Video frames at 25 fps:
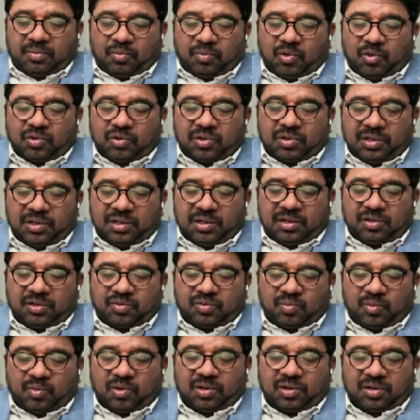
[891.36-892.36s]
Mostly
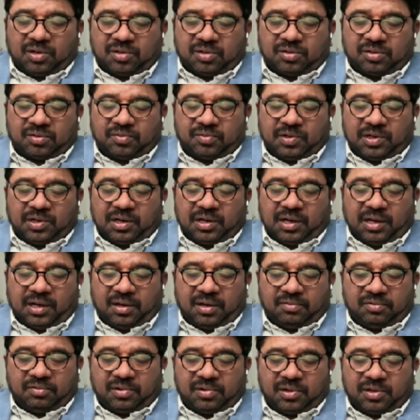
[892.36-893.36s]
smokers will
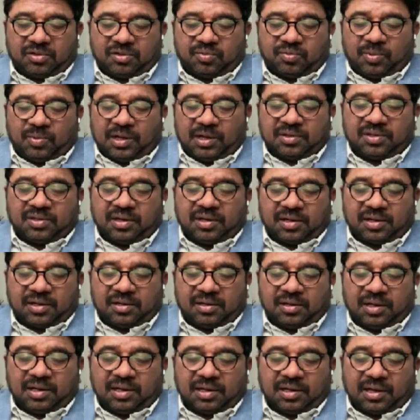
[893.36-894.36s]
have small cell
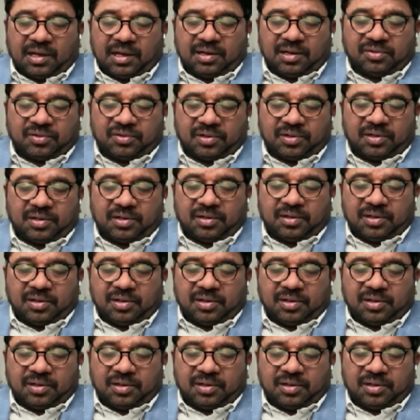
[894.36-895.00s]
lung cancer.